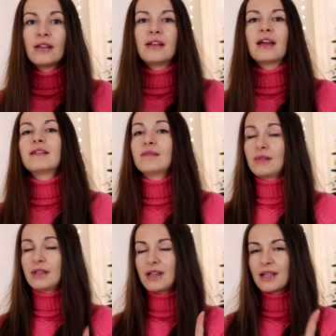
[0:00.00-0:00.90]
then
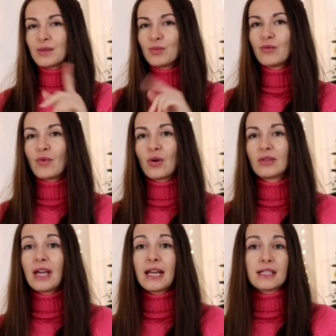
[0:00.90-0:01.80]
let's move on
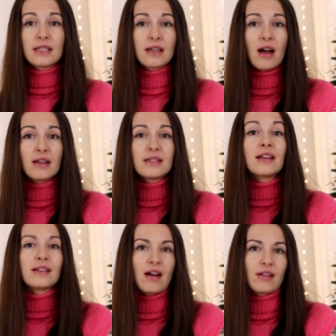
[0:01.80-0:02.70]
and
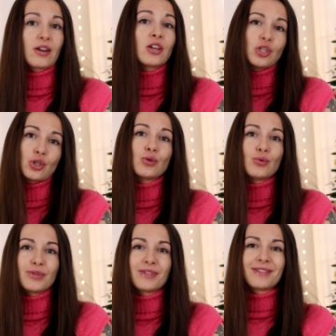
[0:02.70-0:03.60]
discuss another
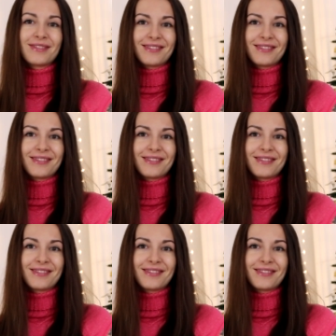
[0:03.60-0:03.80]
issues.